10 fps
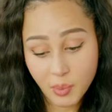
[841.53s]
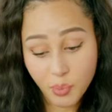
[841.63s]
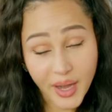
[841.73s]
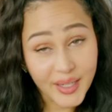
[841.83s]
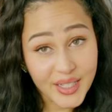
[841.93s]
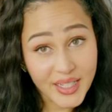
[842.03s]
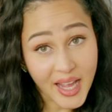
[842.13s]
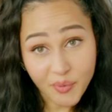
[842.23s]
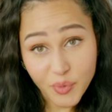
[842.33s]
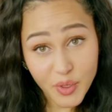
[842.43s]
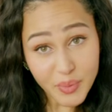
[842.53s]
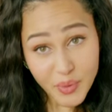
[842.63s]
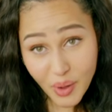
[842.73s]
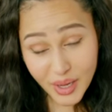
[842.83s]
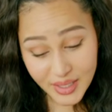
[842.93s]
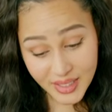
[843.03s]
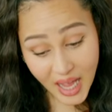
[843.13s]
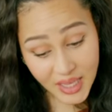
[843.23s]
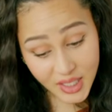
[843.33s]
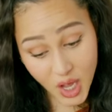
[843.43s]
pregnancy, I've really been wanting this
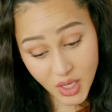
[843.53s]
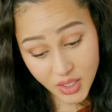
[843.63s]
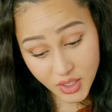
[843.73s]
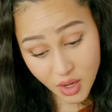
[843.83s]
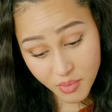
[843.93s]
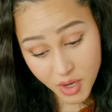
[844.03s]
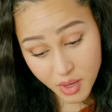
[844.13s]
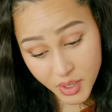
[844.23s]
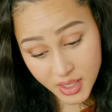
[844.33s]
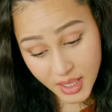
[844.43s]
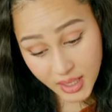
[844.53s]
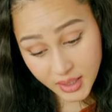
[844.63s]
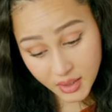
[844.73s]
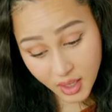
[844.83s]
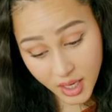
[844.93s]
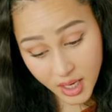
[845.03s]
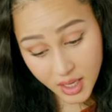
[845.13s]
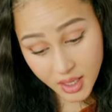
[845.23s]
hot sauce, so I'm gonna put this hot sauce on it.